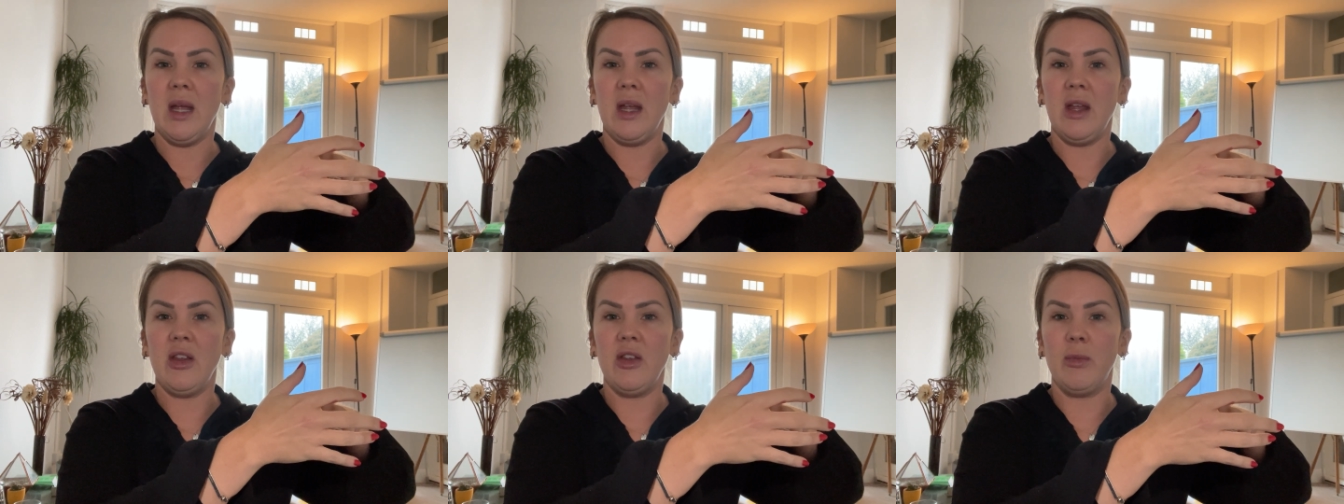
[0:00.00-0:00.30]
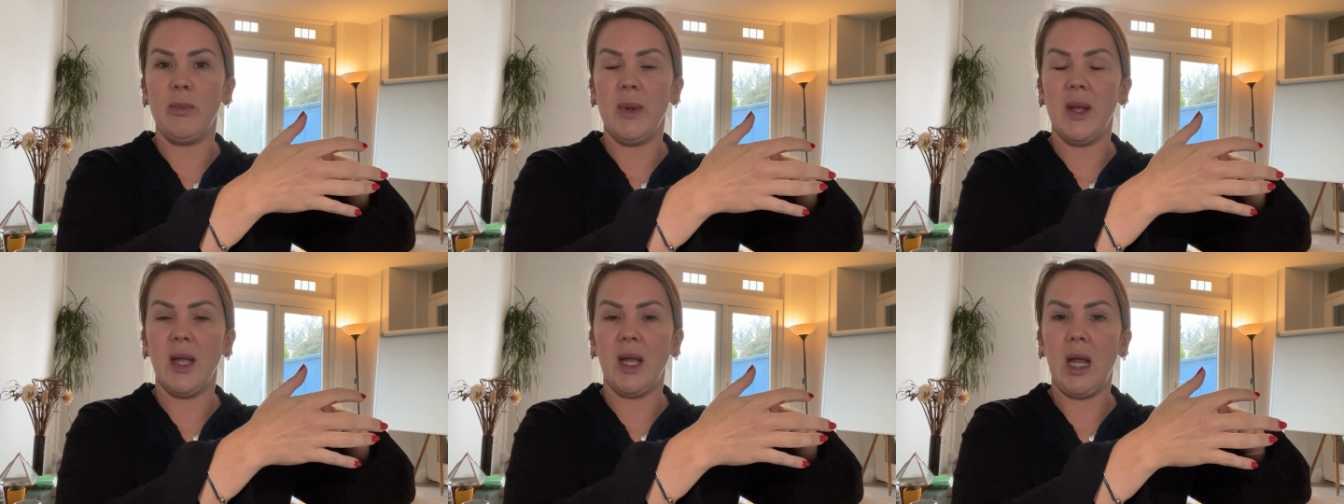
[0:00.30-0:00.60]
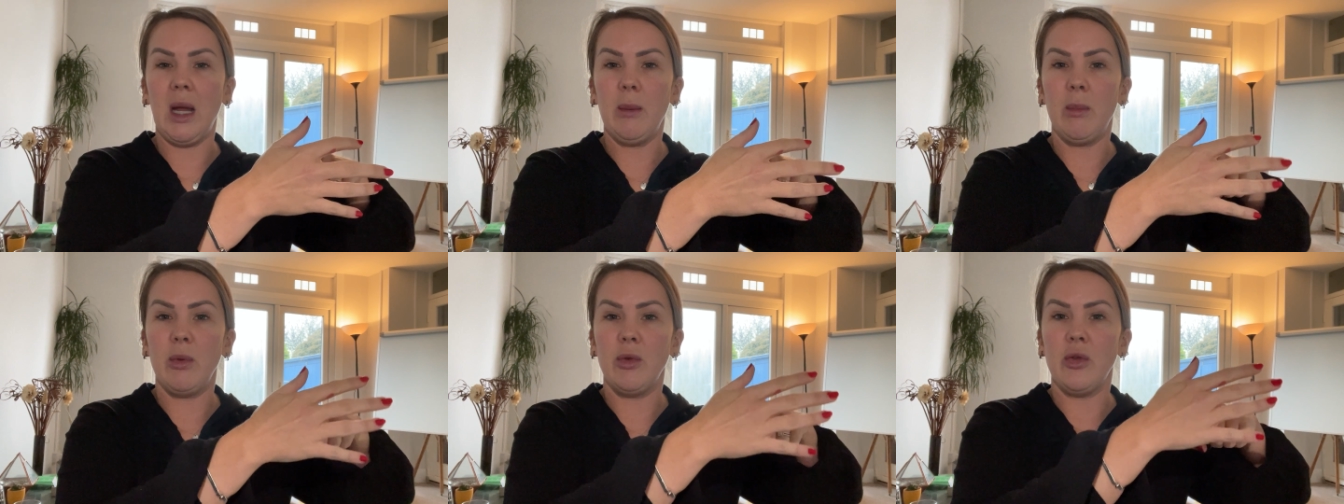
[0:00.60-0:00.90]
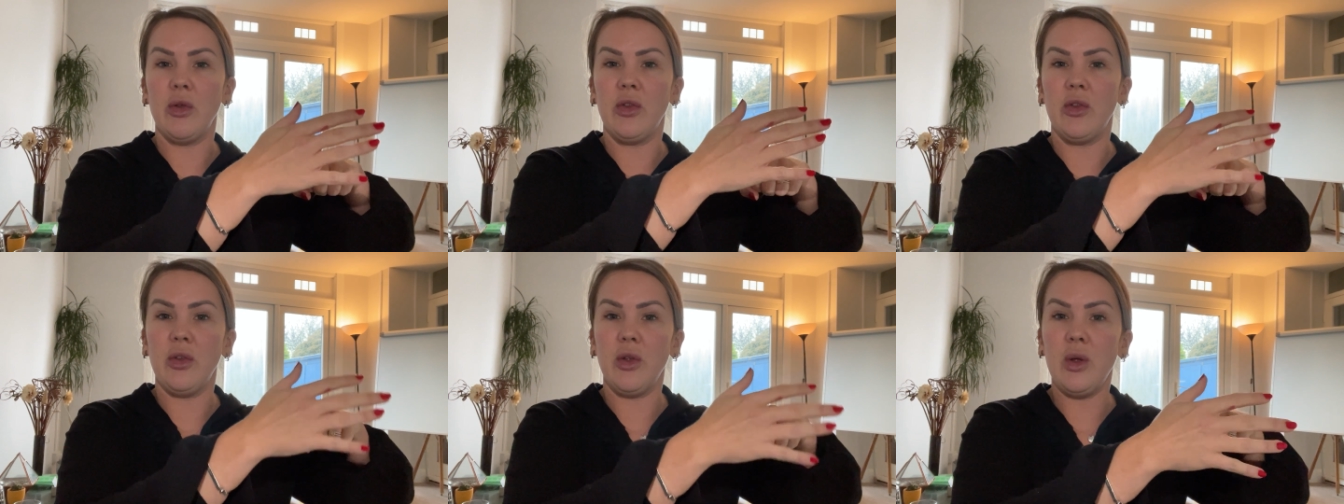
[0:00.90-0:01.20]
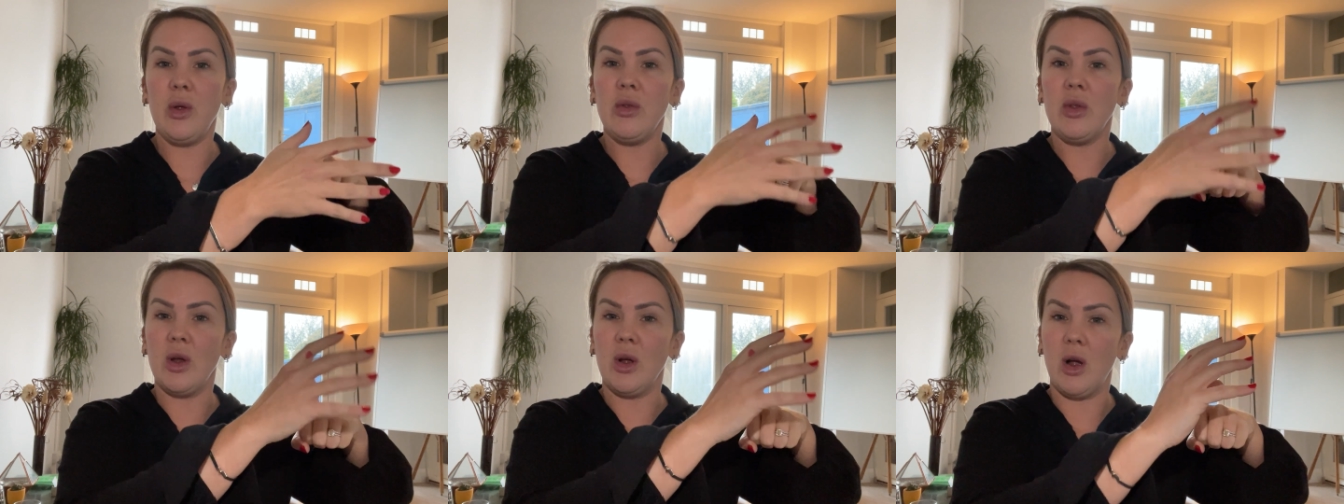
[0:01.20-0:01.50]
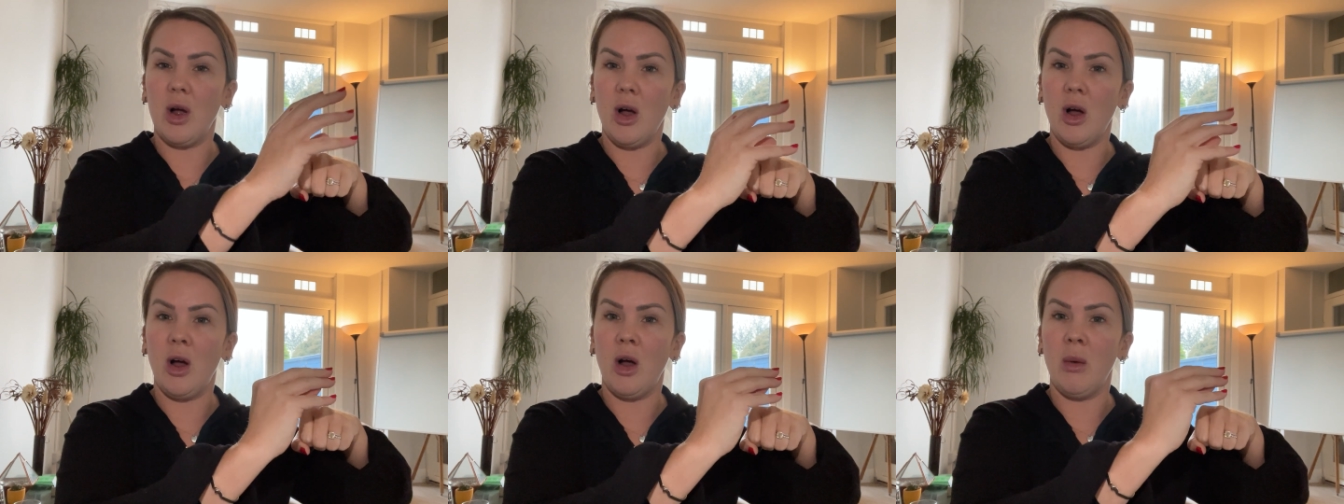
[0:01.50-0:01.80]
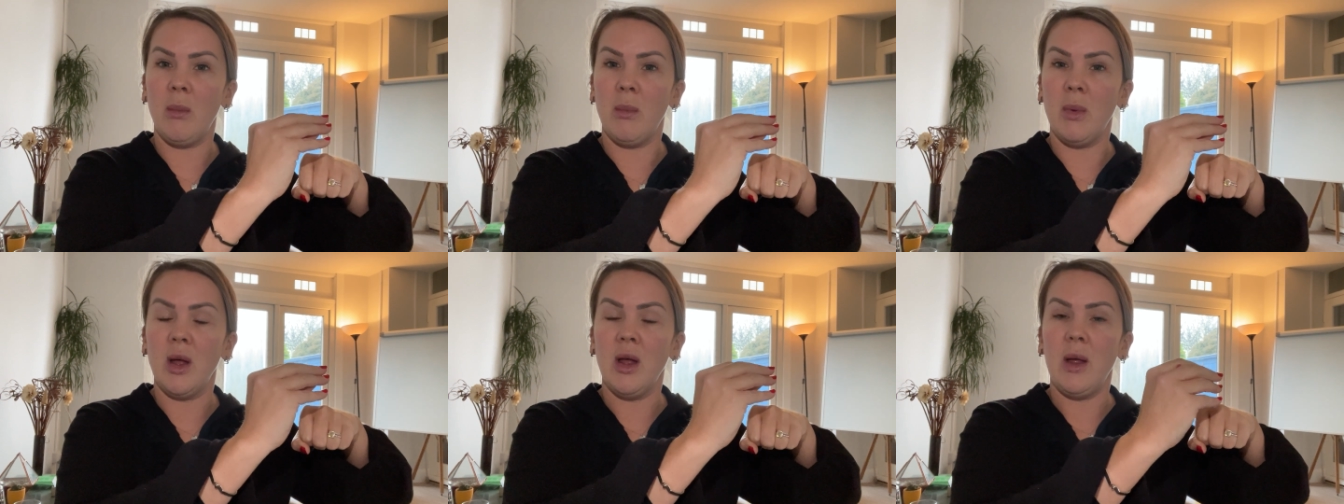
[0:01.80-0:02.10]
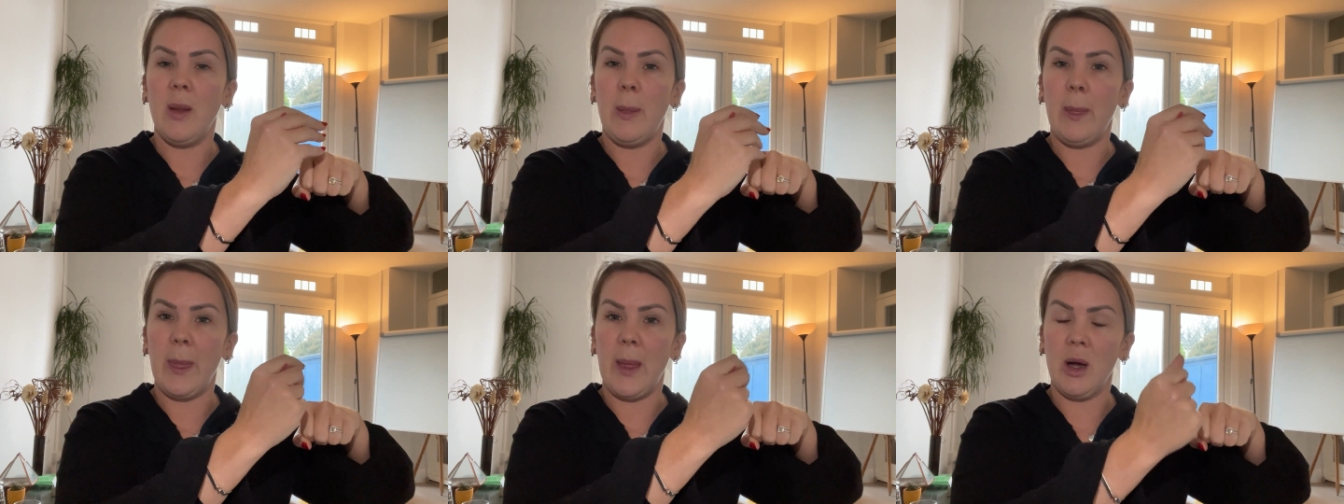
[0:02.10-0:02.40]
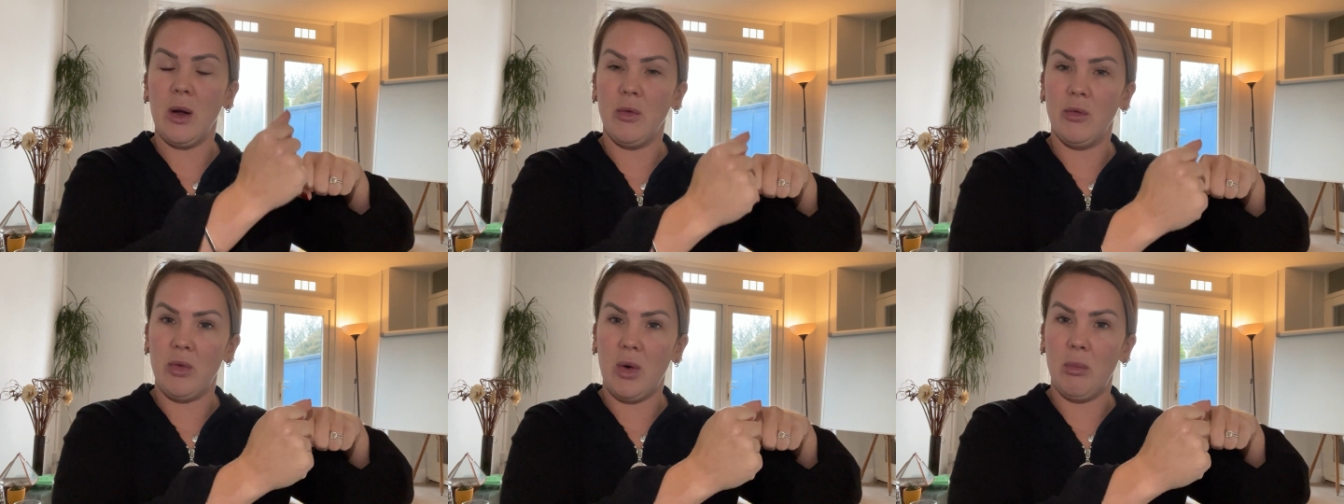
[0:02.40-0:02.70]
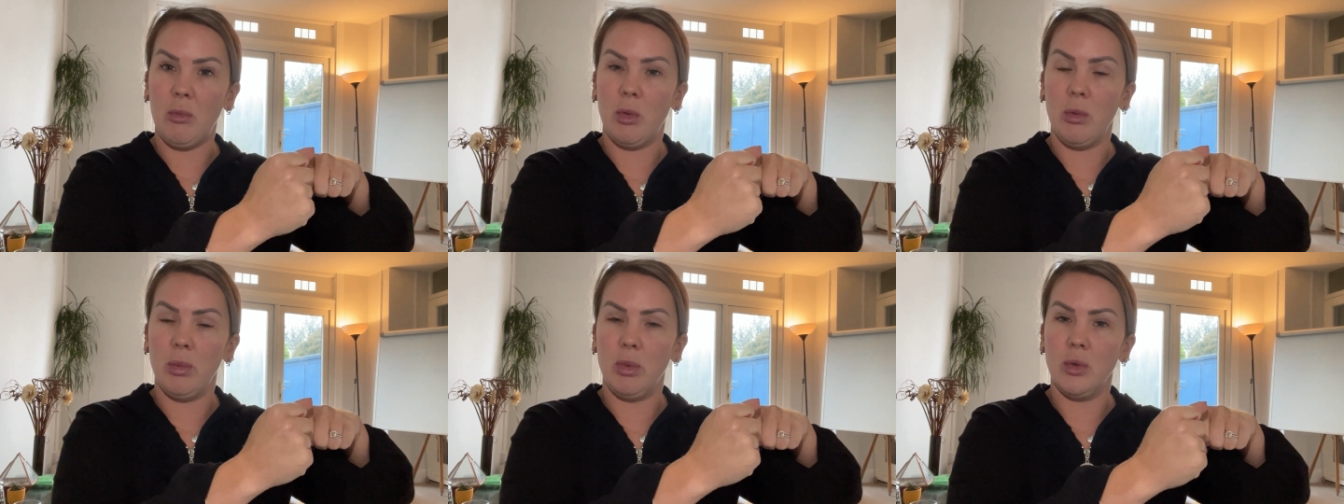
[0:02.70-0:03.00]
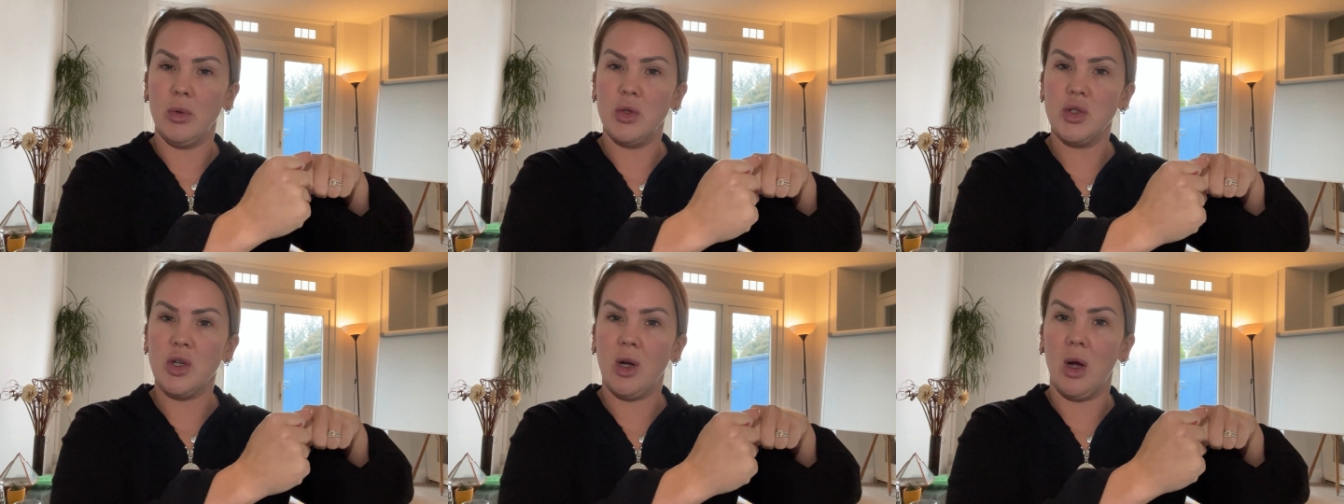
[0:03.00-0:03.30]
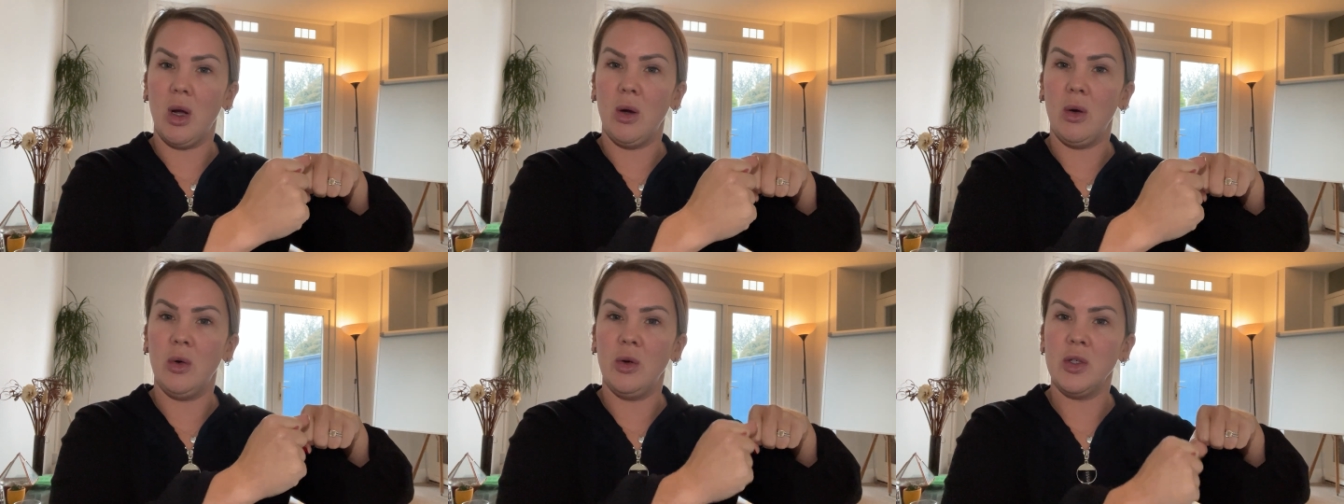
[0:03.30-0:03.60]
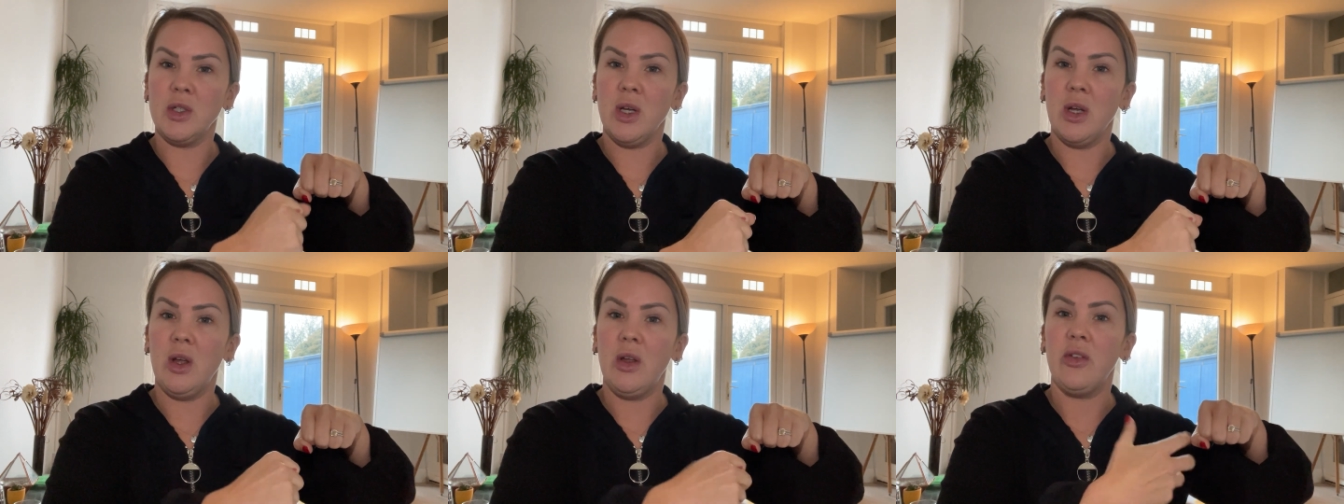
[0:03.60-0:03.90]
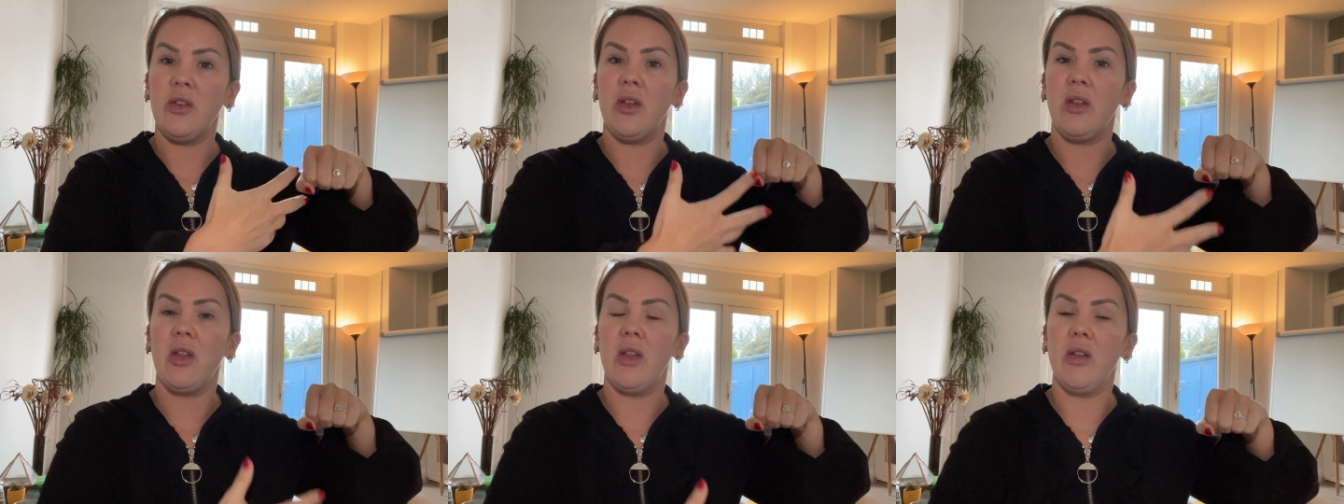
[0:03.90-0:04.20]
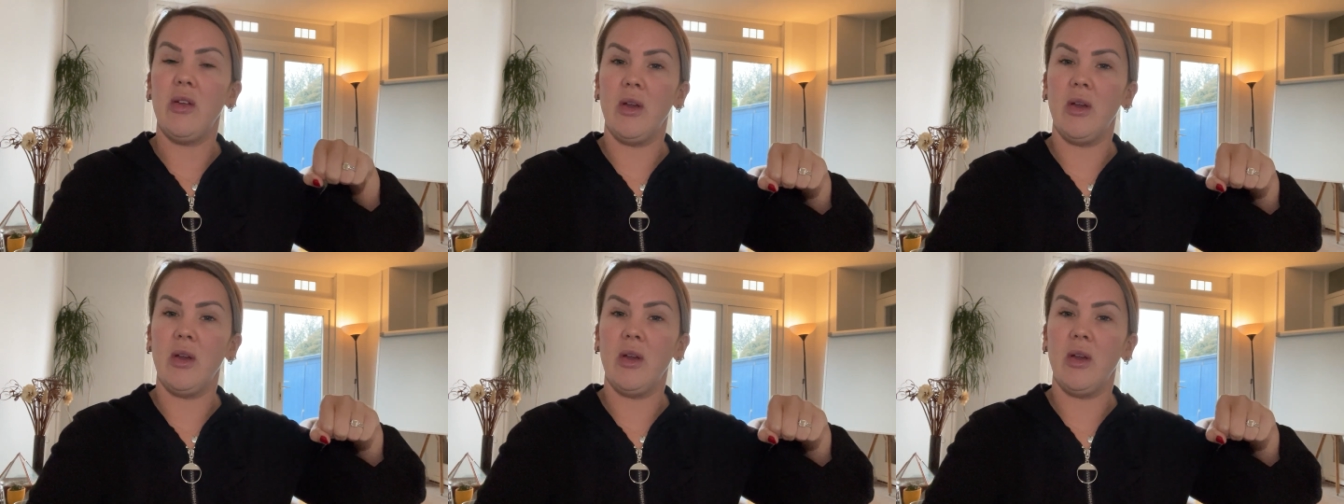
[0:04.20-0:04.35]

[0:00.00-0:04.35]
is being able to soothe and calm that vulnerable child, so that